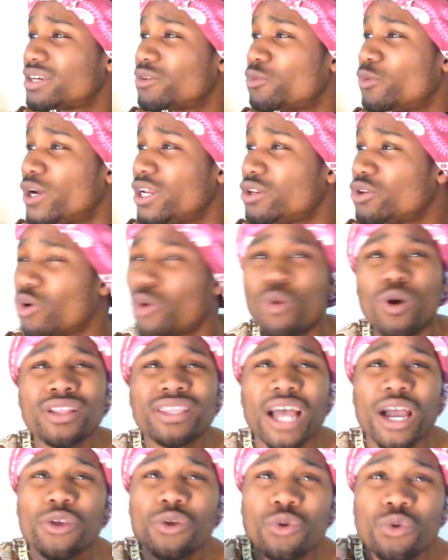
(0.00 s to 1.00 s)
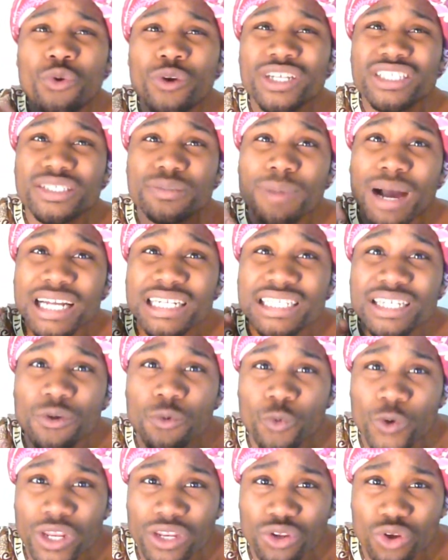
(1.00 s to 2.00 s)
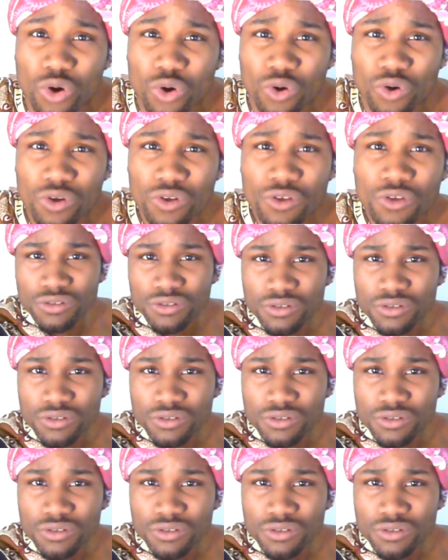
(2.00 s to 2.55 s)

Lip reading: Window. What are you doing smashing window?